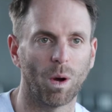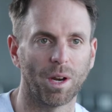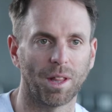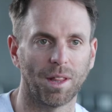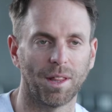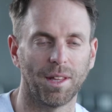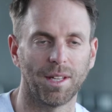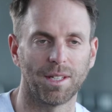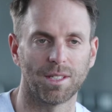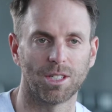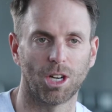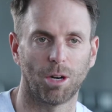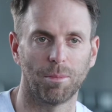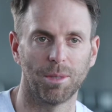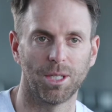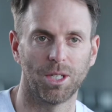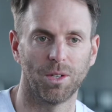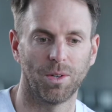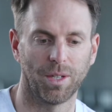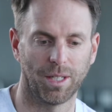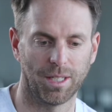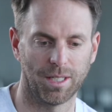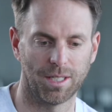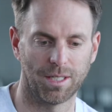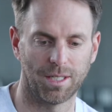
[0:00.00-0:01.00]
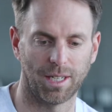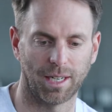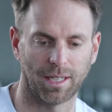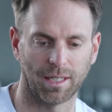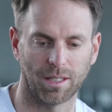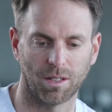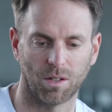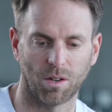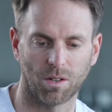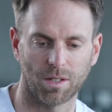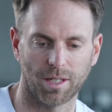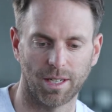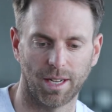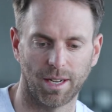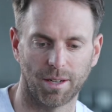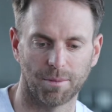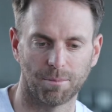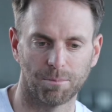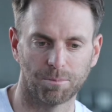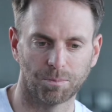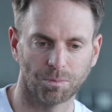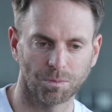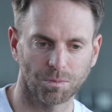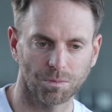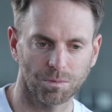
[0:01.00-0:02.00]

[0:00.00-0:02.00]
one of the things I'll be doing in the second lockdown,